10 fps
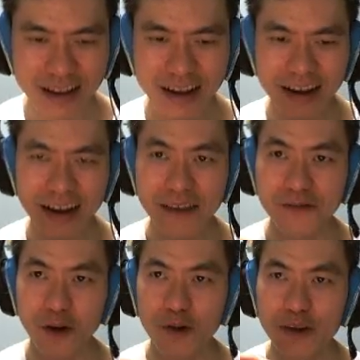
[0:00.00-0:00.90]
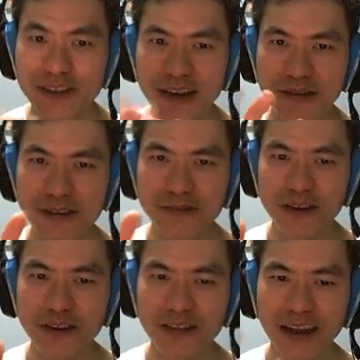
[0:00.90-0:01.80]
I've always had this fear
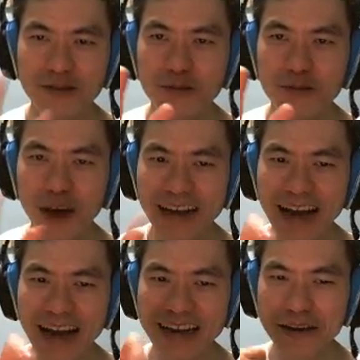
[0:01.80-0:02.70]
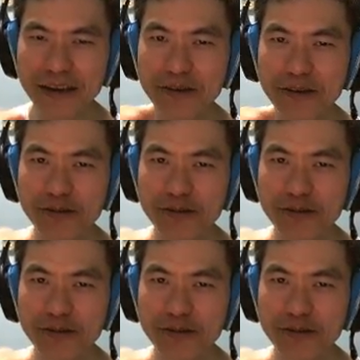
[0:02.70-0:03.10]
like, why can't I heal?